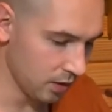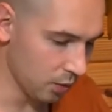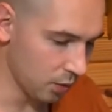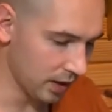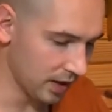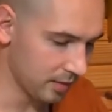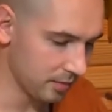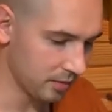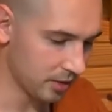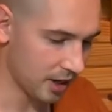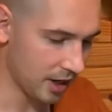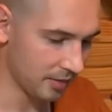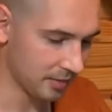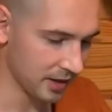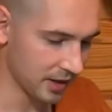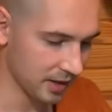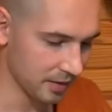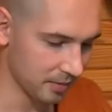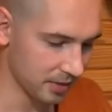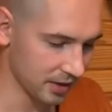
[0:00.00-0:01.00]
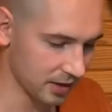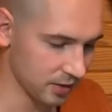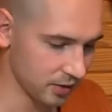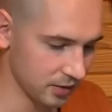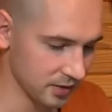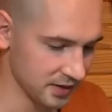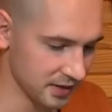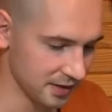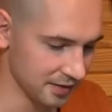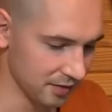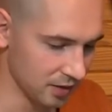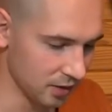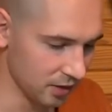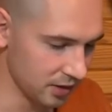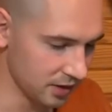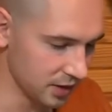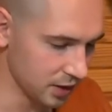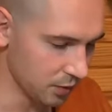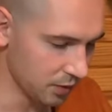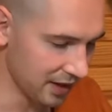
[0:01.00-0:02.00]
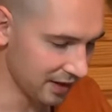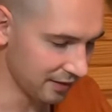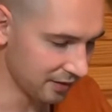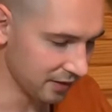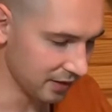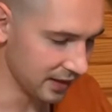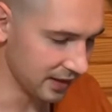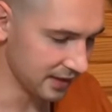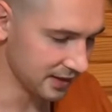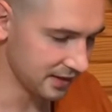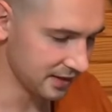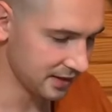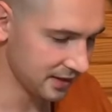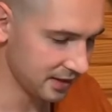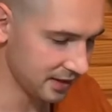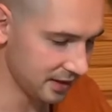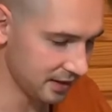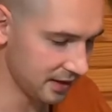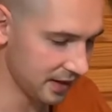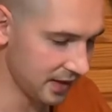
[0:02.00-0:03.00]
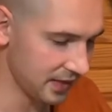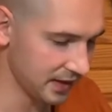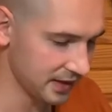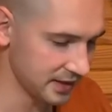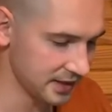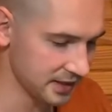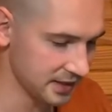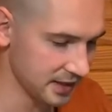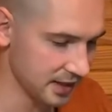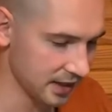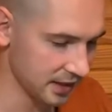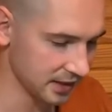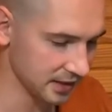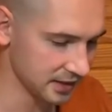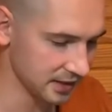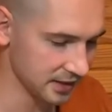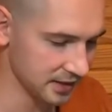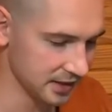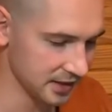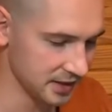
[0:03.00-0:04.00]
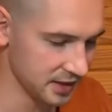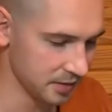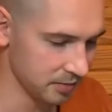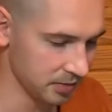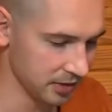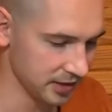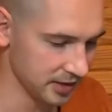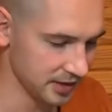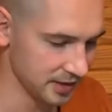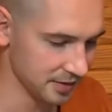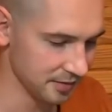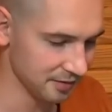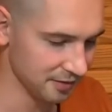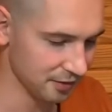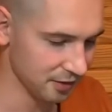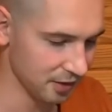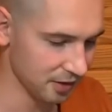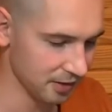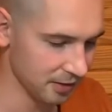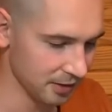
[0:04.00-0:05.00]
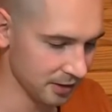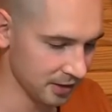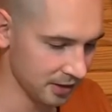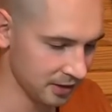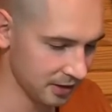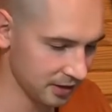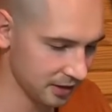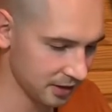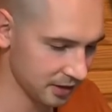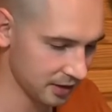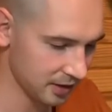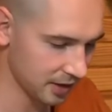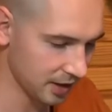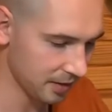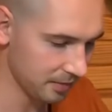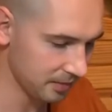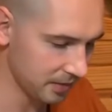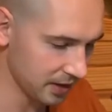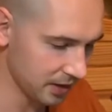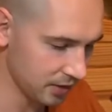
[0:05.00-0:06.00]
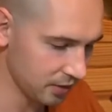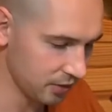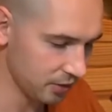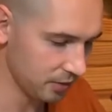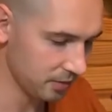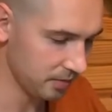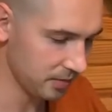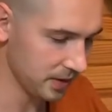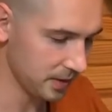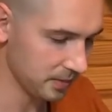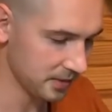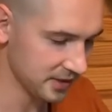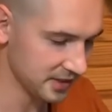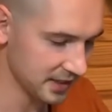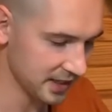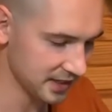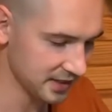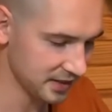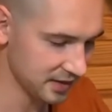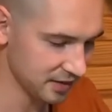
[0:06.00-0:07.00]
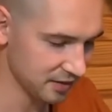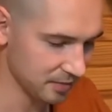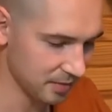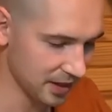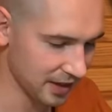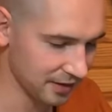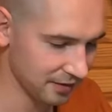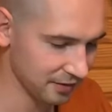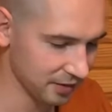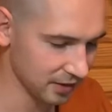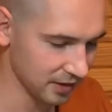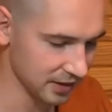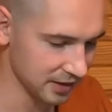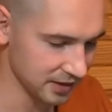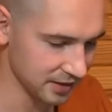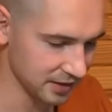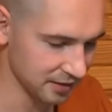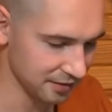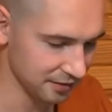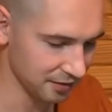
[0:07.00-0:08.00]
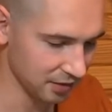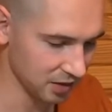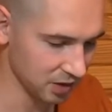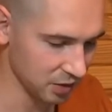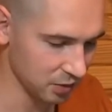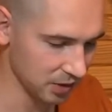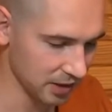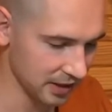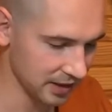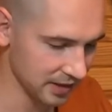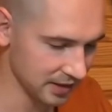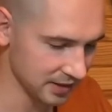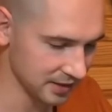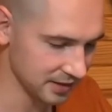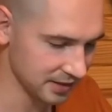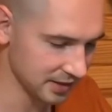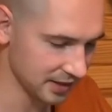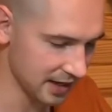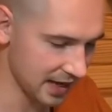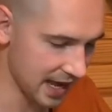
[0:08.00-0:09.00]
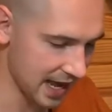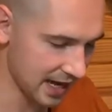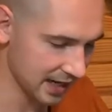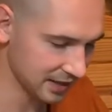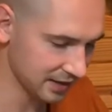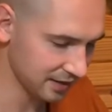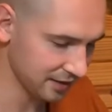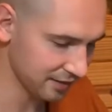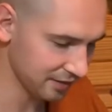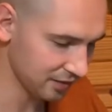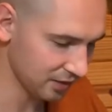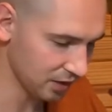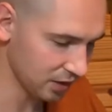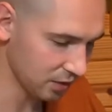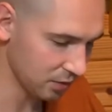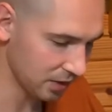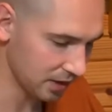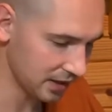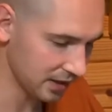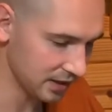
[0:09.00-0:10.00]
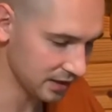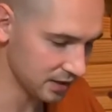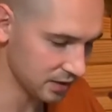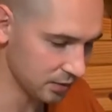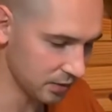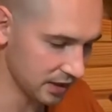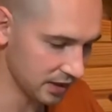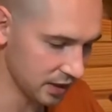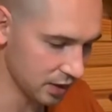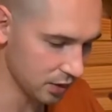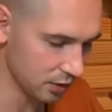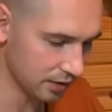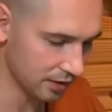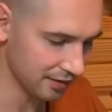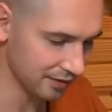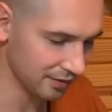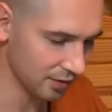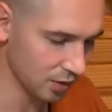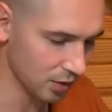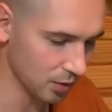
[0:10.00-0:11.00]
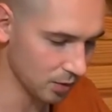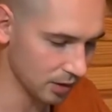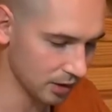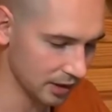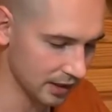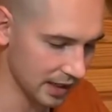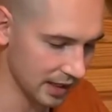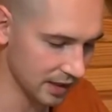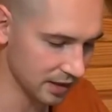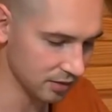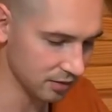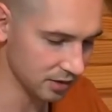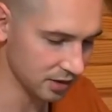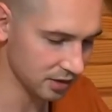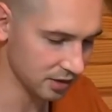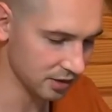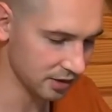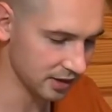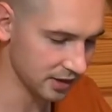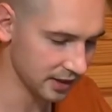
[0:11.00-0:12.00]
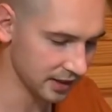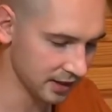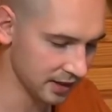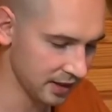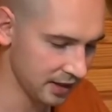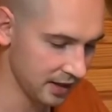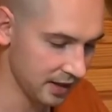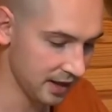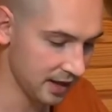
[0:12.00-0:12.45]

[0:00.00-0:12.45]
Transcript: When Brahman the bhikkhu is devoted to wakefulness, then the Tathagata disciplines him further. Come, bhikkhu, be possessed of mindfulness and full awareness. Act in full awareness when going forward and returning.